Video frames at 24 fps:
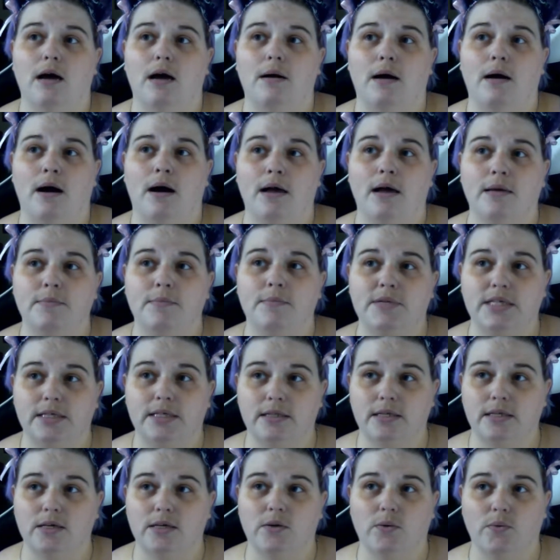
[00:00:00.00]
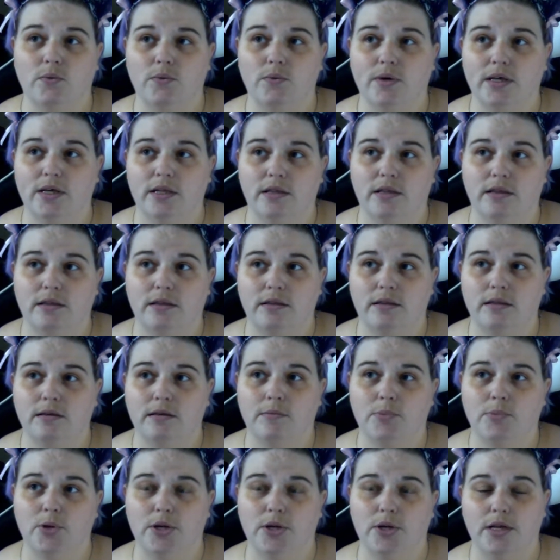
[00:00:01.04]
am dealing with
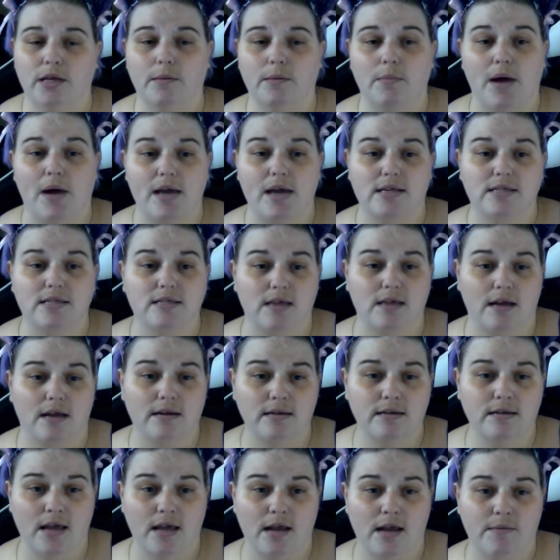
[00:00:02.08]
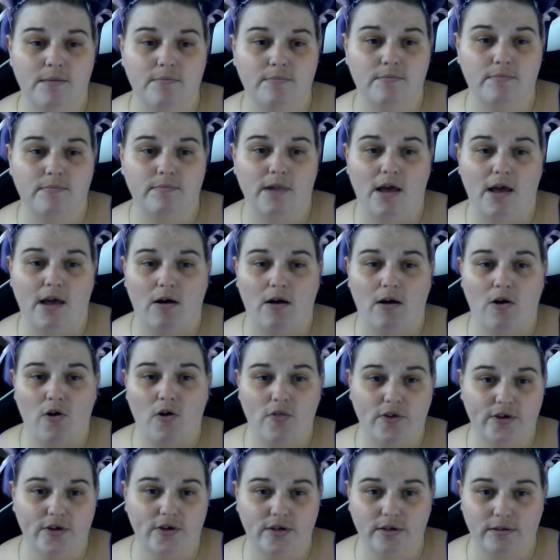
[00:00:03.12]
putting my son and all
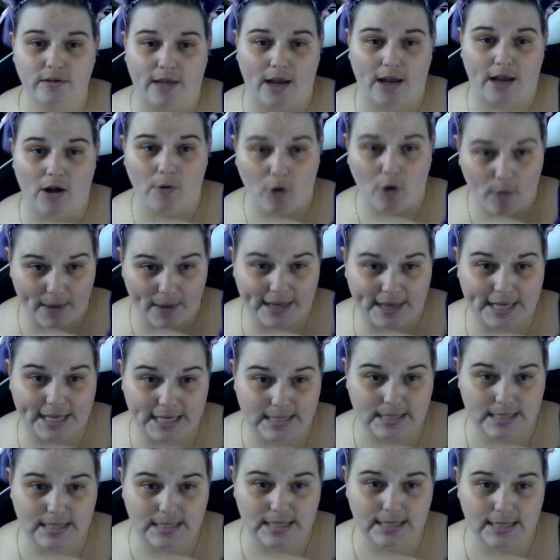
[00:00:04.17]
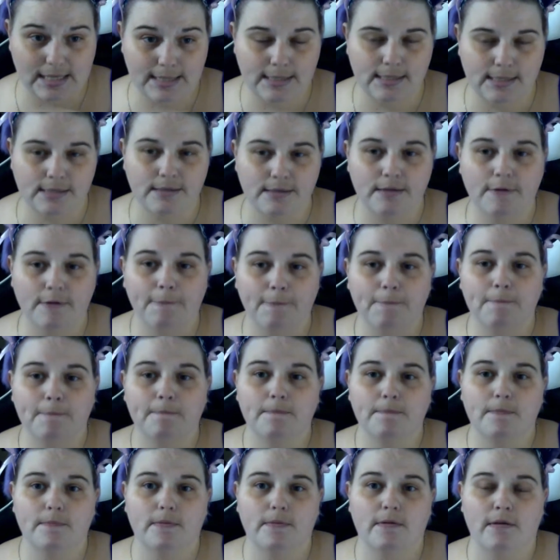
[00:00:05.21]
my kids' needs
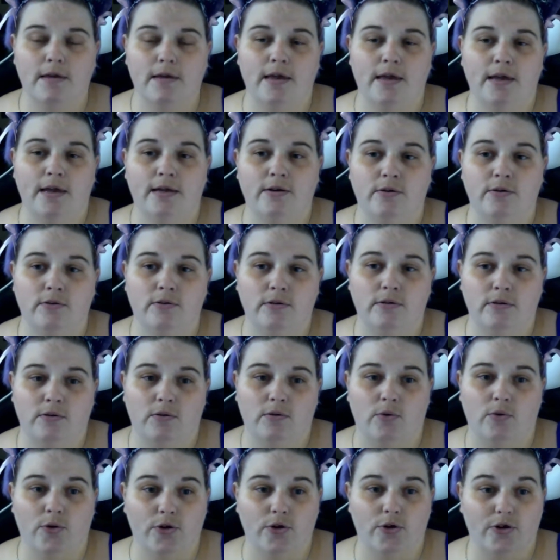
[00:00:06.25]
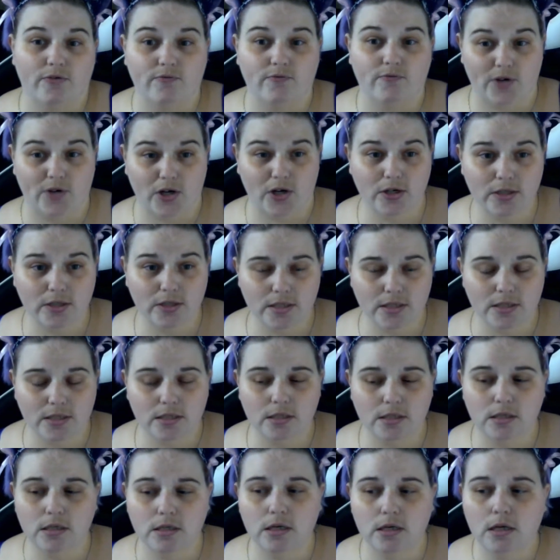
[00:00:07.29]
in order first.
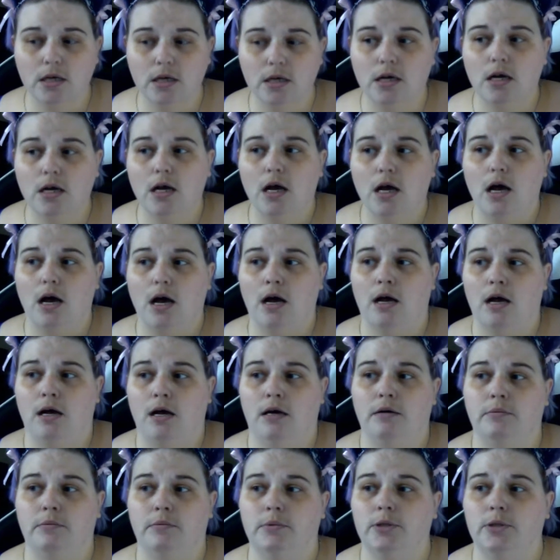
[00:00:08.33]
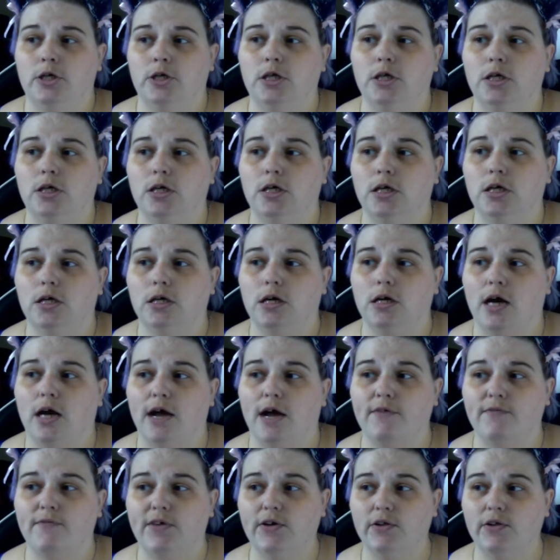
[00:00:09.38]
I
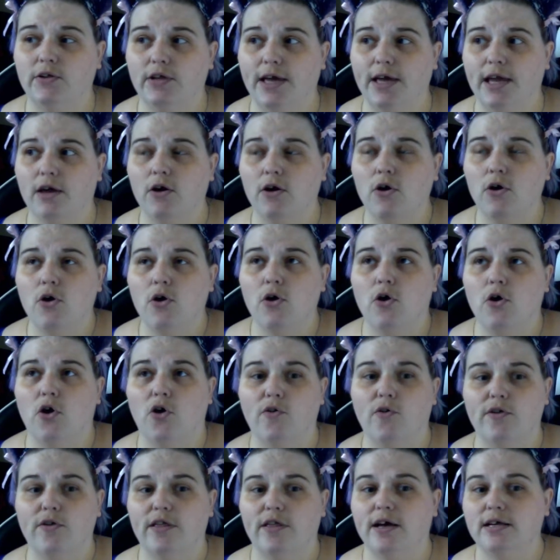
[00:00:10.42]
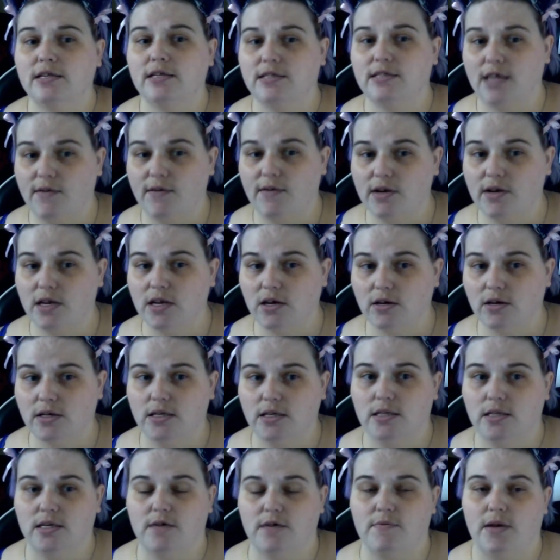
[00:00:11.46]
feel like over the last 7 years
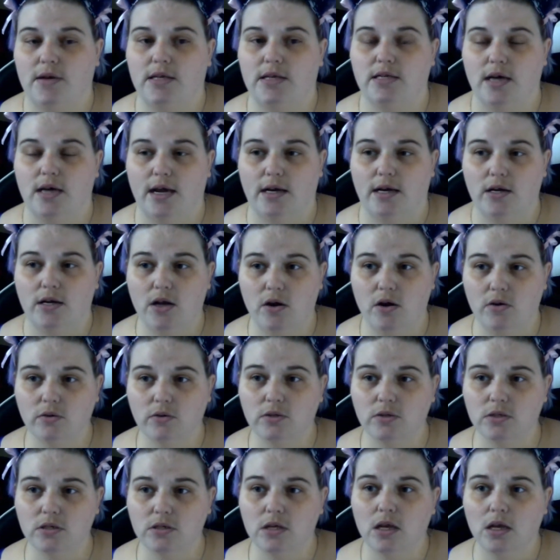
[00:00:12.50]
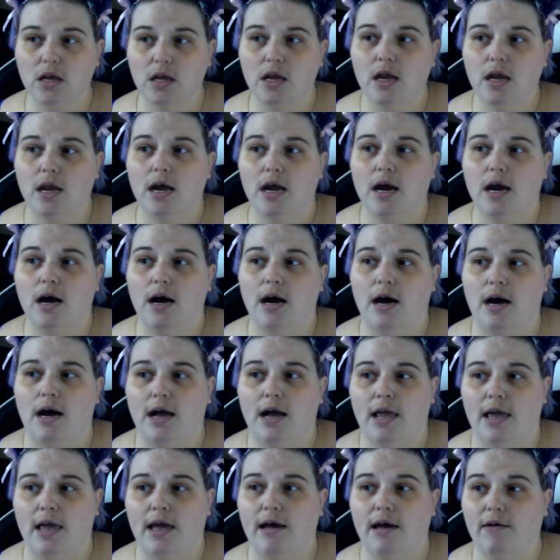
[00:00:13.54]
since I've been diagnosed, I
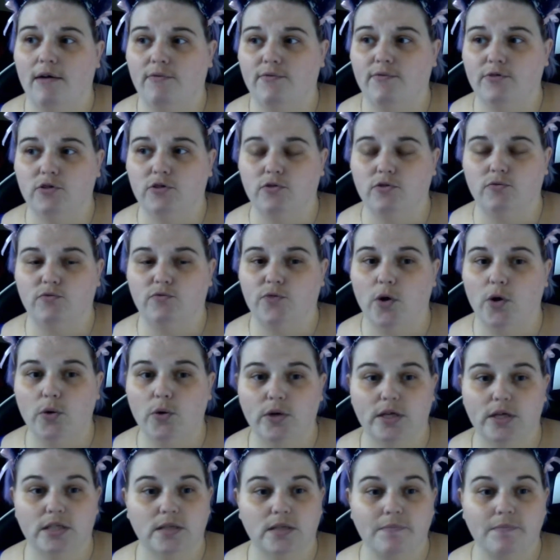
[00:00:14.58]
have focused